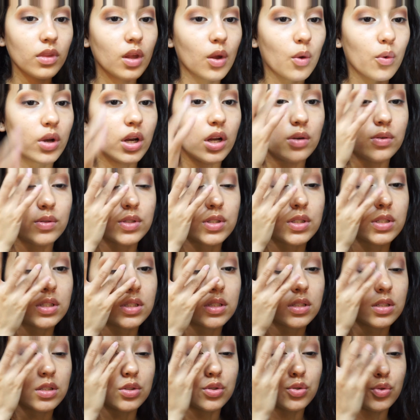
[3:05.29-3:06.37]
when I
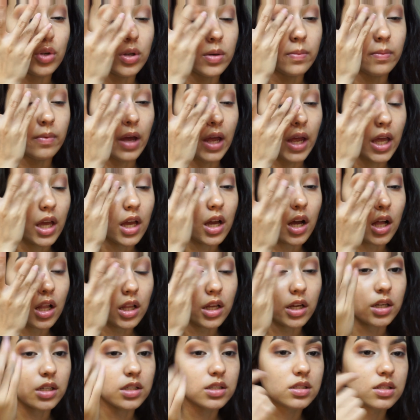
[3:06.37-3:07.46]
was doing my
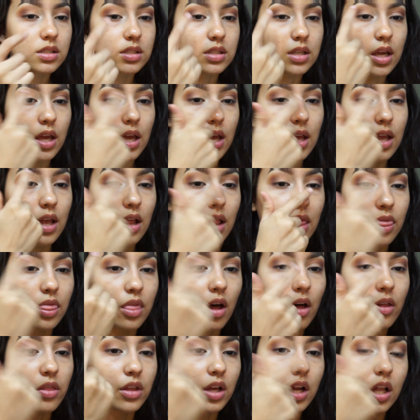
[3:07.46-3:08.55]
colors,
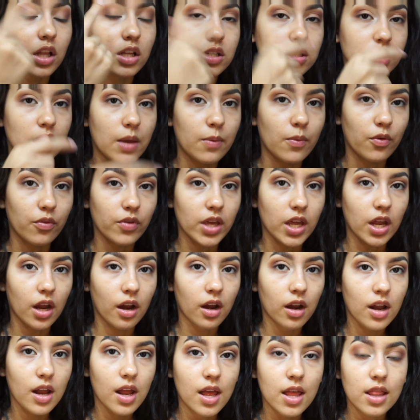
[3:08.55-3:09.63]
all the colors came over
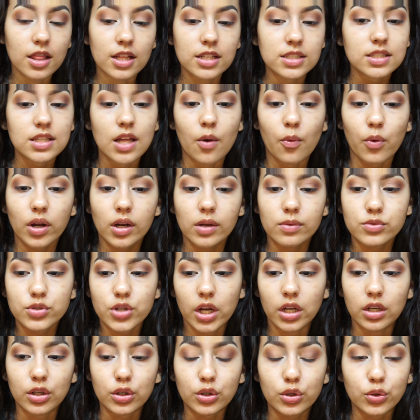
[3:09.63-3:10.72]
here. That's not what I'm
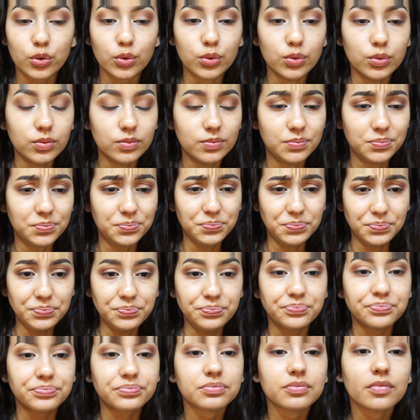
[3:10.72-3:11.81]
trying to do.
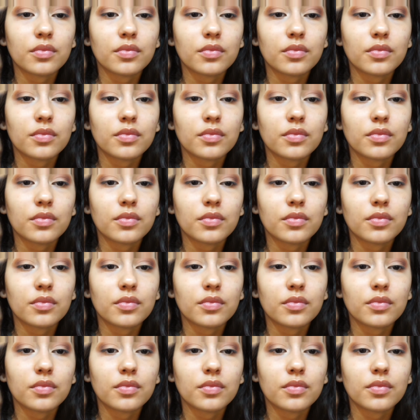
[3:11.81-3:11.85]
I